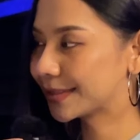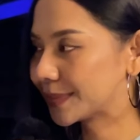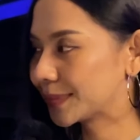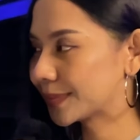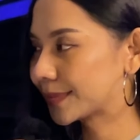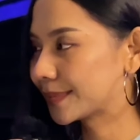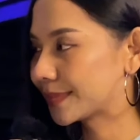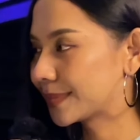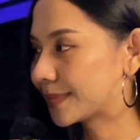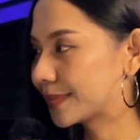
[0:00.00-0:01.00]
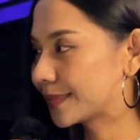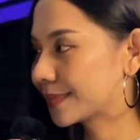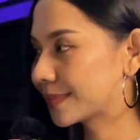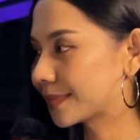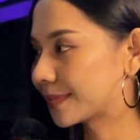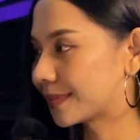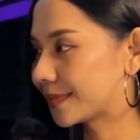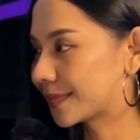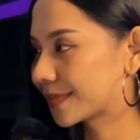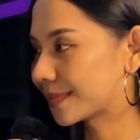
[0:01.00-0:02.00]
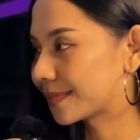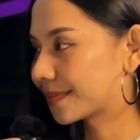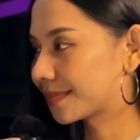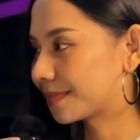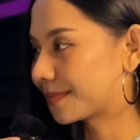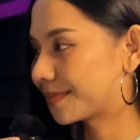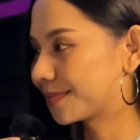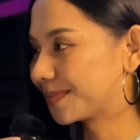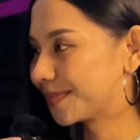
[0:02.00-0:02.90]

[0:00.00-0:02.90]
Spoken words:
[no speech]